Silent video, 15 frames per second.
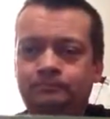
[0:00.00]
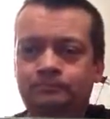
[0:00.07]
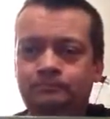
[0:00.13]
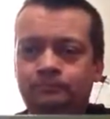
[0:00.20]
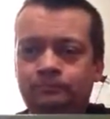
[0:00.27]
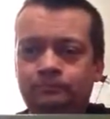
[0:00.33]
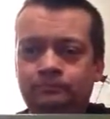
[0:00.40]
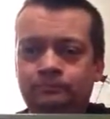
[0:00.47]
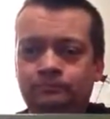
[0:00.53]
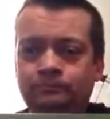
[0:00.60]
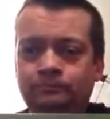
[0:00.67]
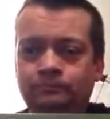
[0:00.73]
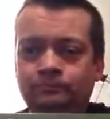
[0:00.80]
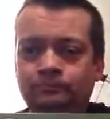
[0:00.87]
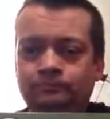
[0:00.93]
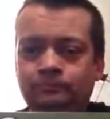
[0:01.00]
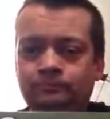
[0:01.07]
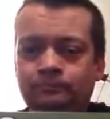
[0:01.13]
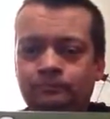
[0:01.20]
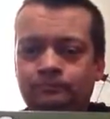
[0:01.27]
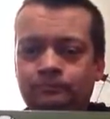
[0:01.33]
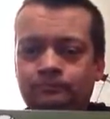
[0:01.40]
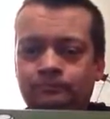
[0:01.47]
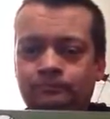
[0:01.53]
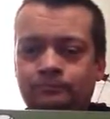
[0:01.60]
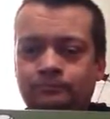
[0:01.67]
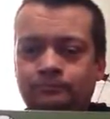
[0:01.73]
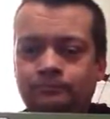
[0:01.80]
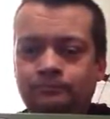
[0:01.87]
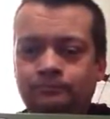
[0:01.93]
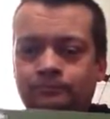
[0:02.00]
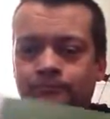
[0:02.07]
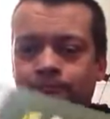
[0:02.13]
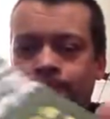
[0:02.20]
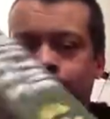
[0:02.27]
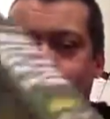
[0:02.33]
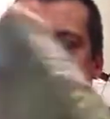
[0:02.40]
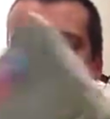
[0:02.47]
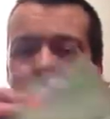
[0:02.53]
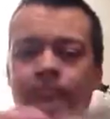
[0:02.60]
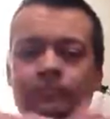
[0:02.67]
[no speech]